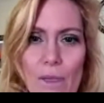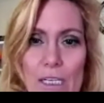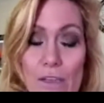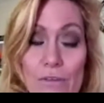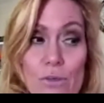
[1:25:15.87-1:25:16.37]

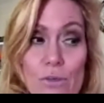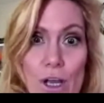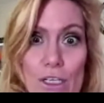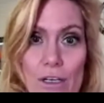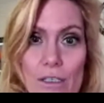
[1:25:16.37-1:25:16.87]
television
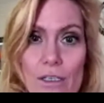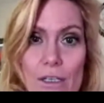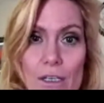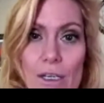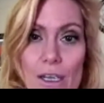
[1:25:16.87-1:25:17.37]
project.
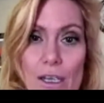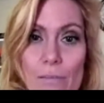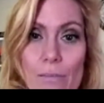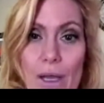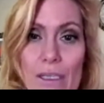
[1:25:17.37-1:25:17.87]

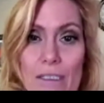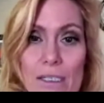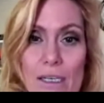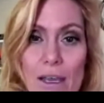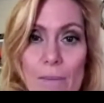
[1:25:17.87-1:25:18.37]

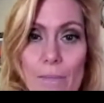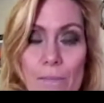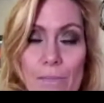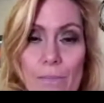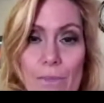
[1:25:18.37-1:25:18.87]
But
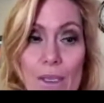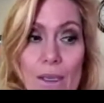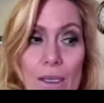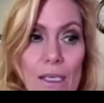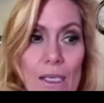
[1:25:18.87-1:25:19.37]

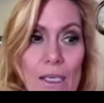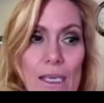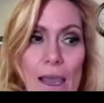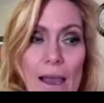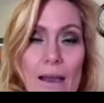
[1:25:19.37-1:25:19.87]

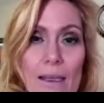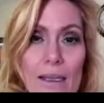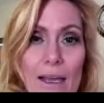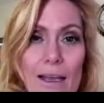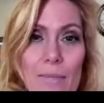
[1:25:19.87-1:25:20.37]
yeah,
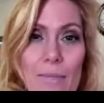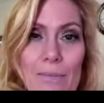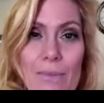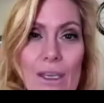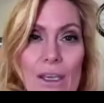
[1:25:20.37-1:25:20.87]

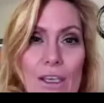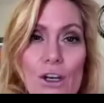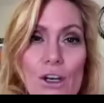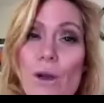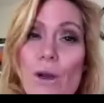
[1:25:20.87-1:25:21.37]

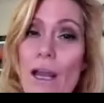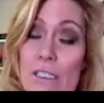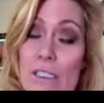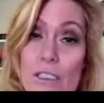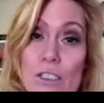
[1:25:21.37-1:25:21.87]
you know, when I
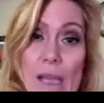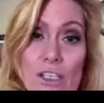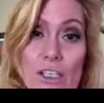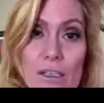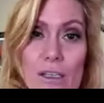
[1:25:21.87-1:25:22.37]
was in
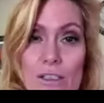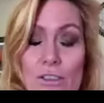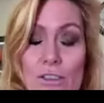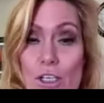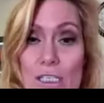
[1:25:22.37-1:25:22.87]
Splash,
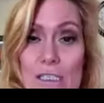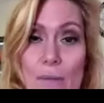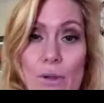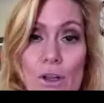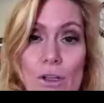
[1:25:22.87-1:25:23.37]
it's a good
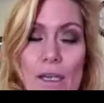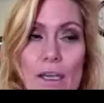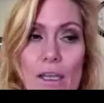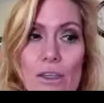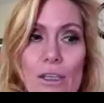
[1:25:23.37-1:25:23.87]

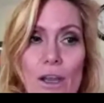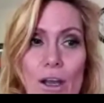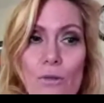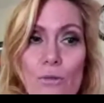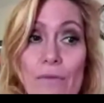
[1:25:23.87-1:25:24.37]
example.
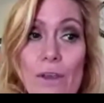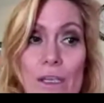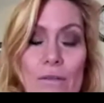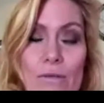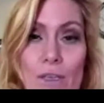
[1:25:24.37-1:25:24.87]

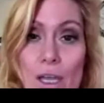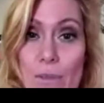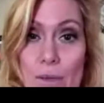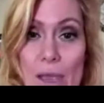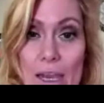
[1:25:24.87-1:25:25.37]
Ruffy, the
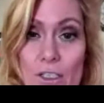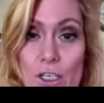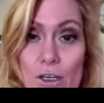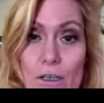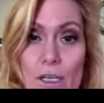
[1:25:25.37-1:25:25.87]
company
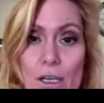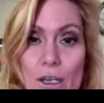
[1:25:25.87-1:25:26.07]
manager,